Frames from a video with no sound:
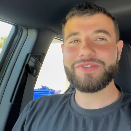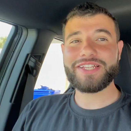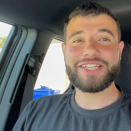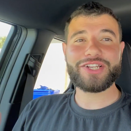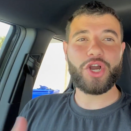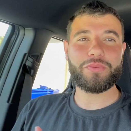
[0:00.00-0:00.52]
been a
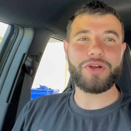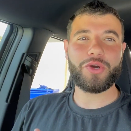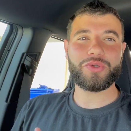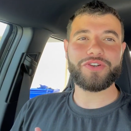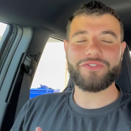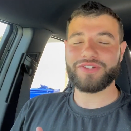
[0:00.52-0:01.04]
Tacoma
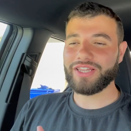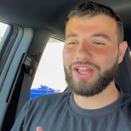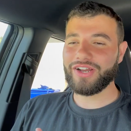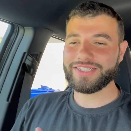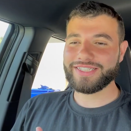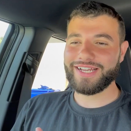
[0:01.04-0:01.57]
owner for a
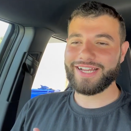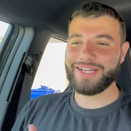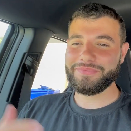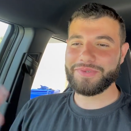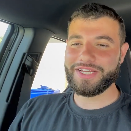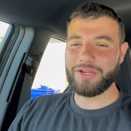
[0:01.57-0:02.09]
long
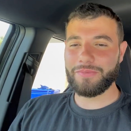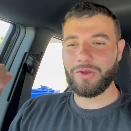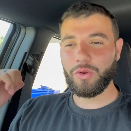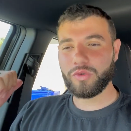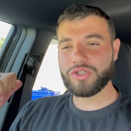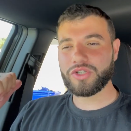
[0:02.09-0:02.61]
time and on my
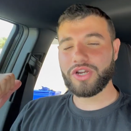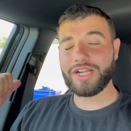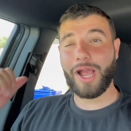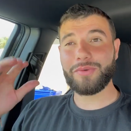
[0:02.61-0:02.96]
old truck,